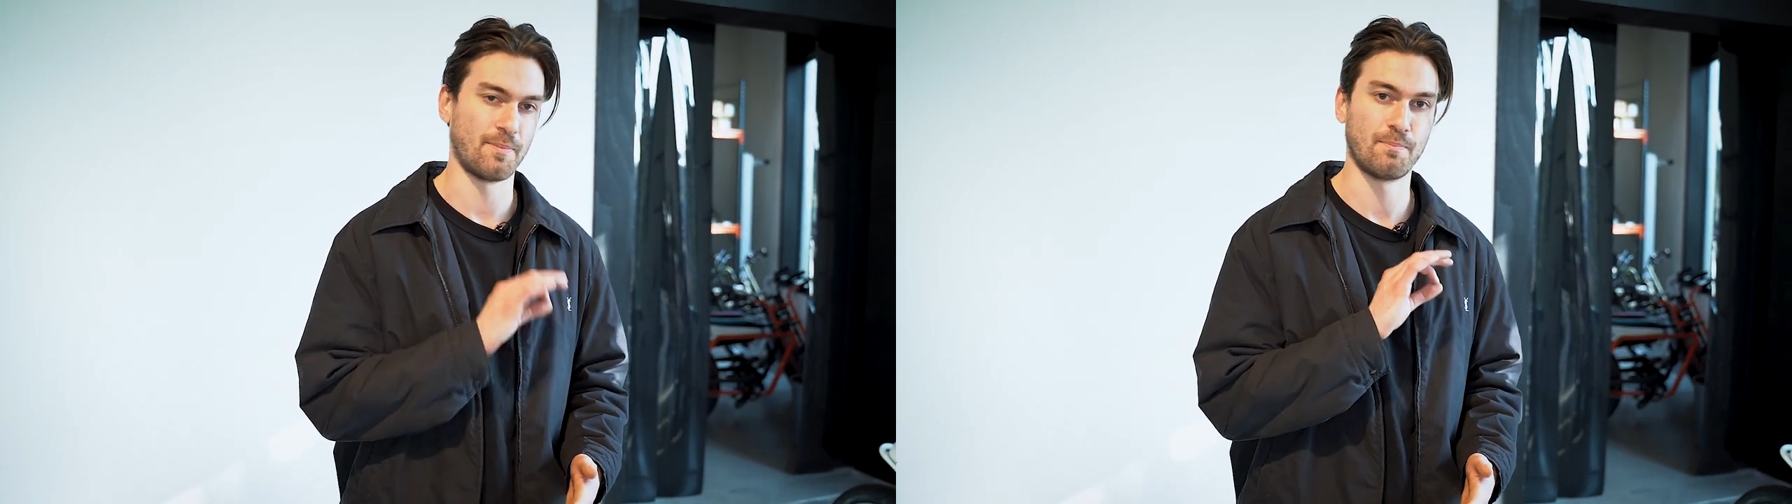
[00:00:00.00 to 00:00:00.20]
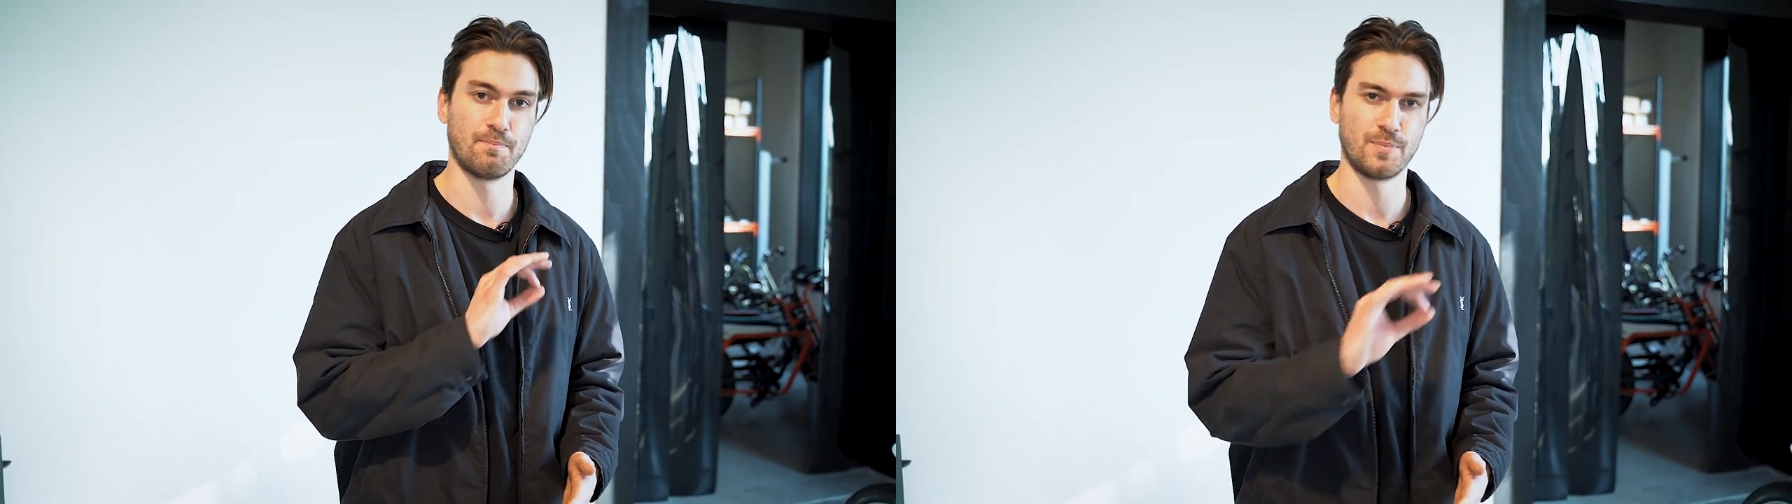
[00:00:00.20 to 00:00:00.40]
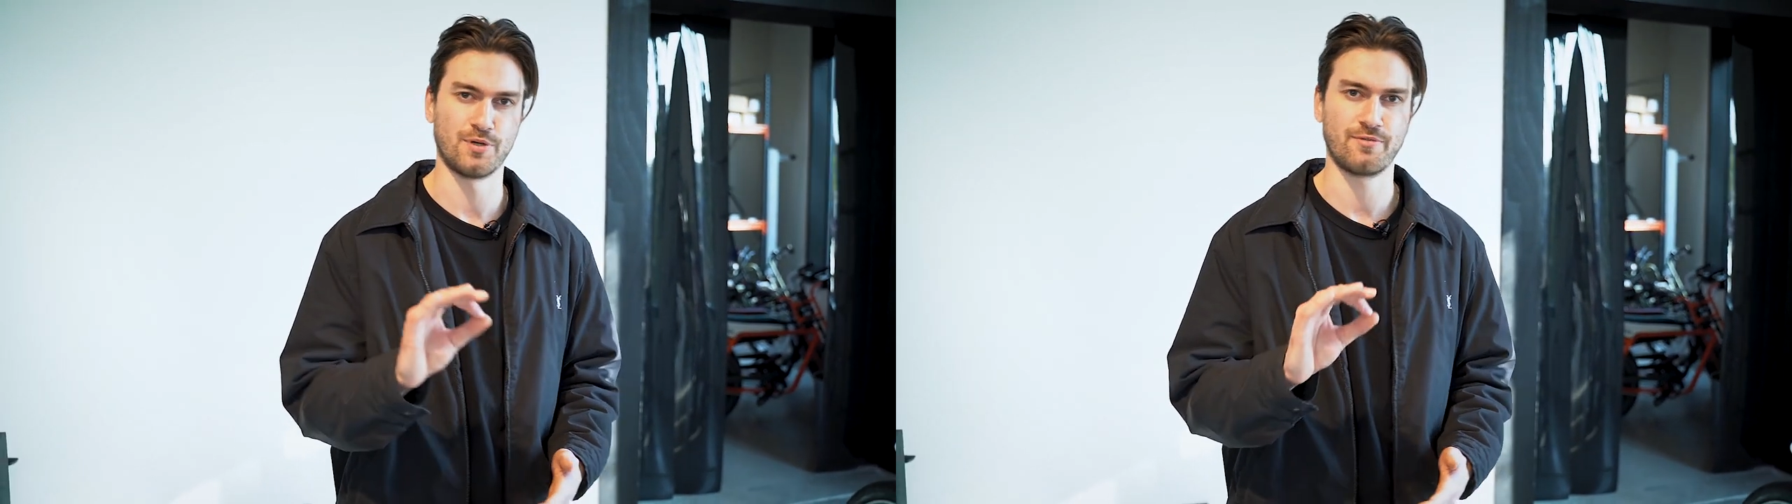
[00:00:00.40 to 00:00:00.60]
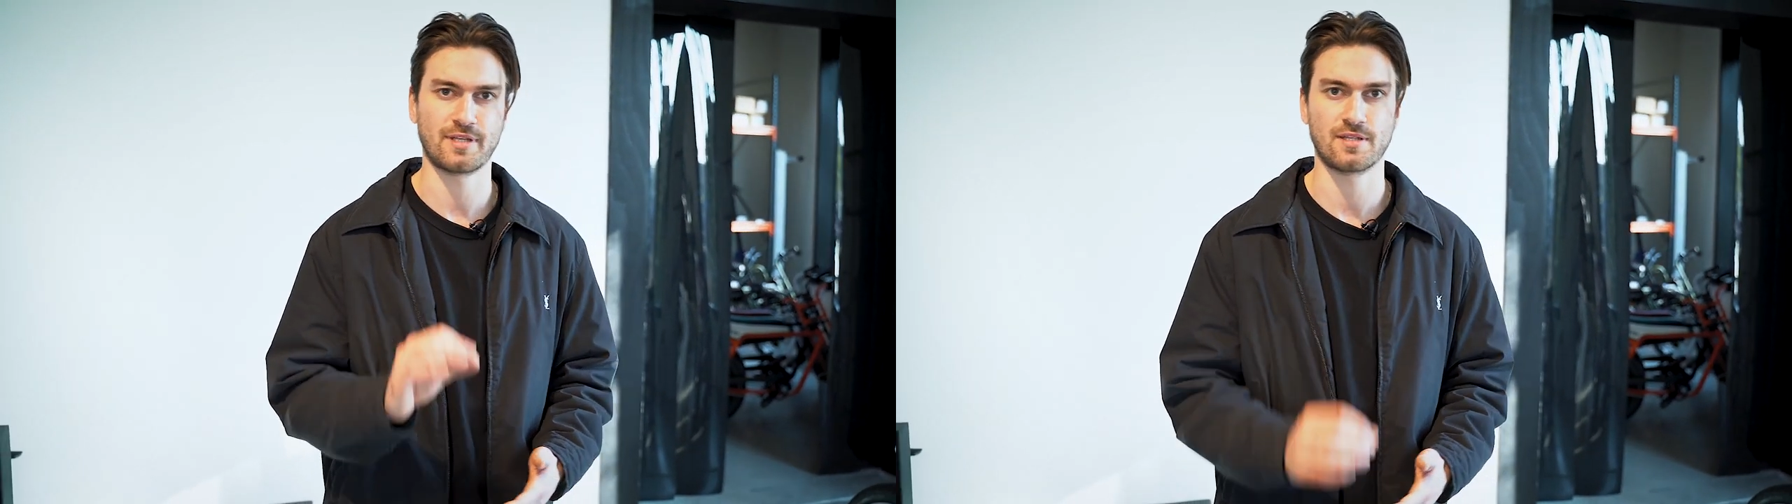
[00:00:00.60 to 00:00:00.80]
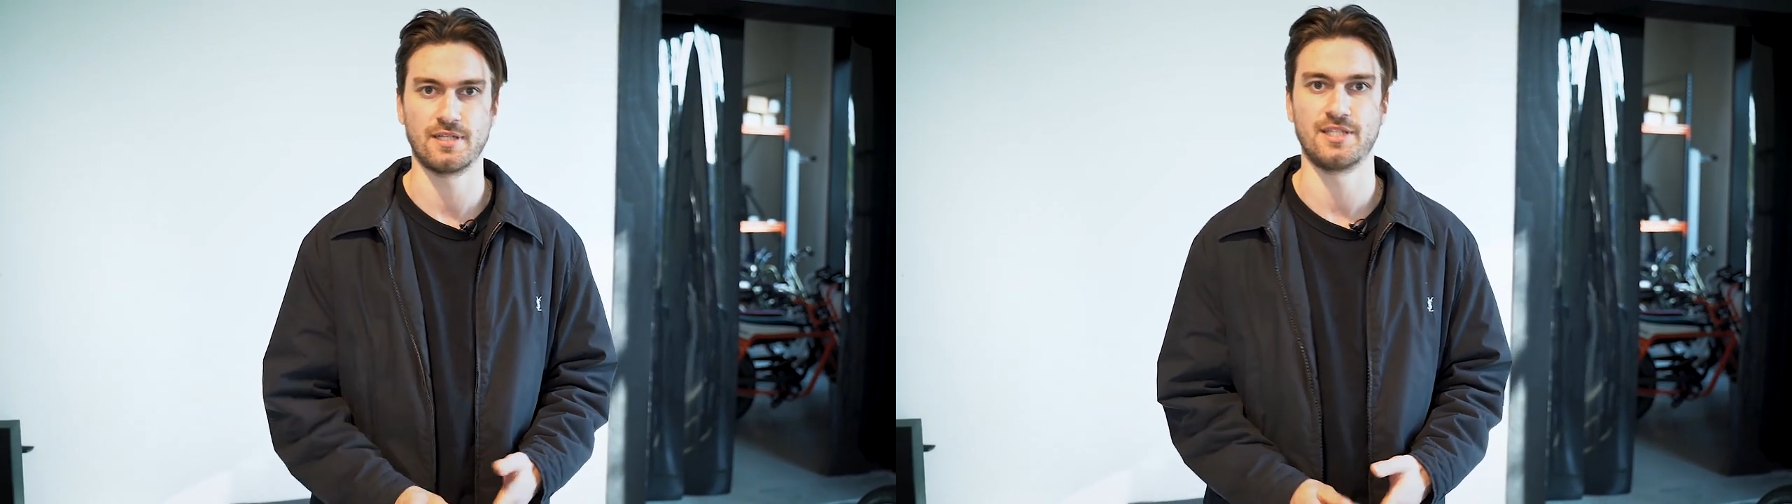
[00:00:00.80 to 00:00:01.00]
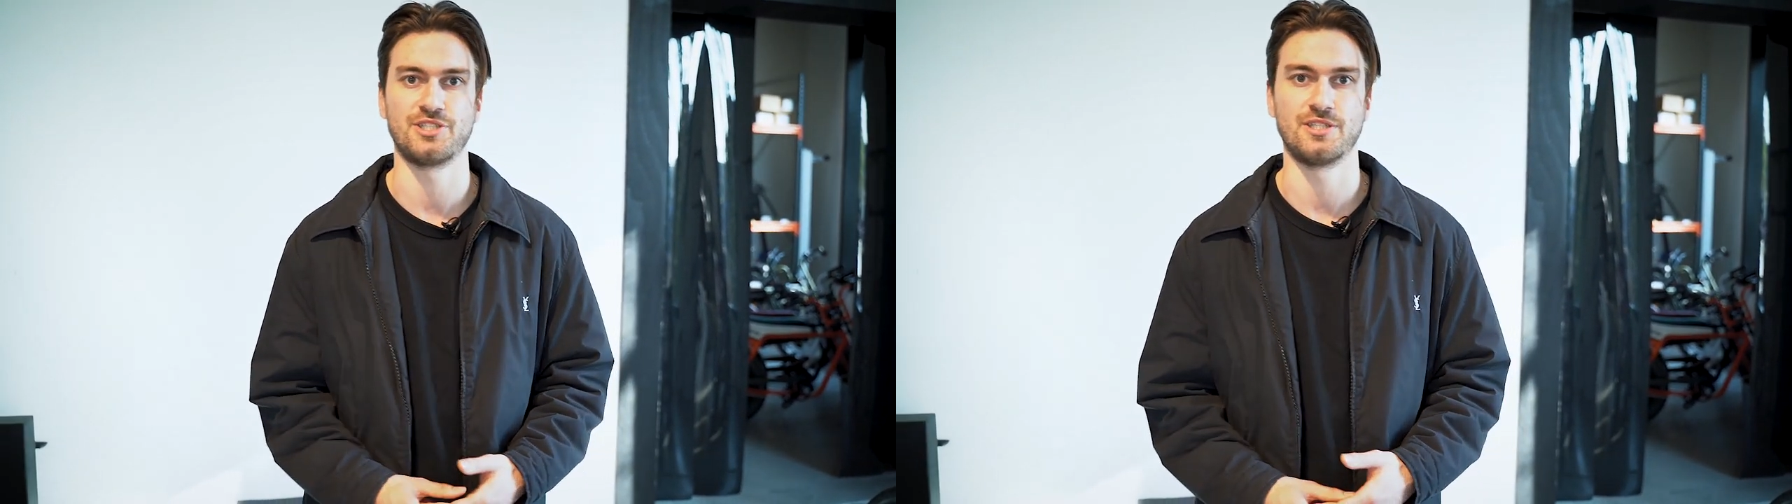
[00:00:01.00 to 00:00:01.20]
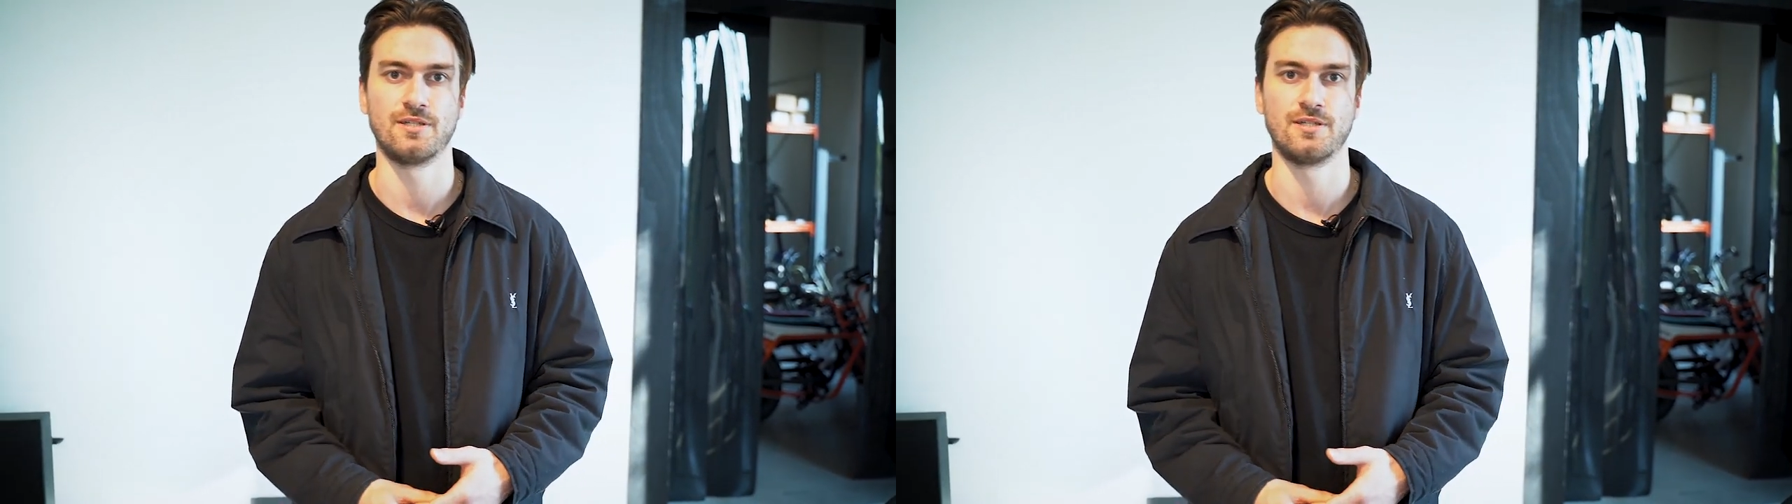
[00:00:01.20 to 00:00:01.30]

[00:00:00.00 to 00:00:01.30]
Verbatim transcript: a perfect condition.